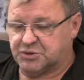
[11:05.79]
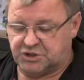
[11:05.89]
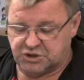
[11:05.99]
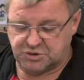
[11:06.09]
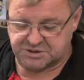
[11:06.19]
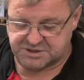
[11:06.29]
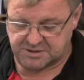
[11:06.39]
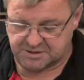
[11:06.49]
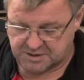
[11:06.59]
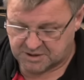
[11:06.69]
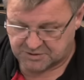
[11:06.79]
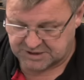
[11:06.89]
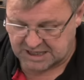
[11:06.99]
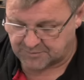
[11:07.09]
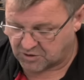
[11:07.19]
use
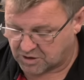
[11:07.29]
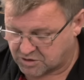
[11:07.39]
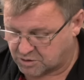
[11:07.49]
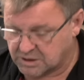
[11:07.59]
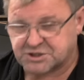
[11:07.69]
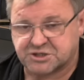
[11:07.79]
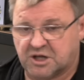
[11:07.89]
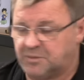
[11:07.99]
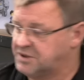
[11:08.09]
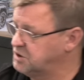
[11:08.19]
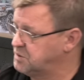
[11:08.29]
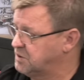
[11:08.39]
the Amarok cooler just like we do with the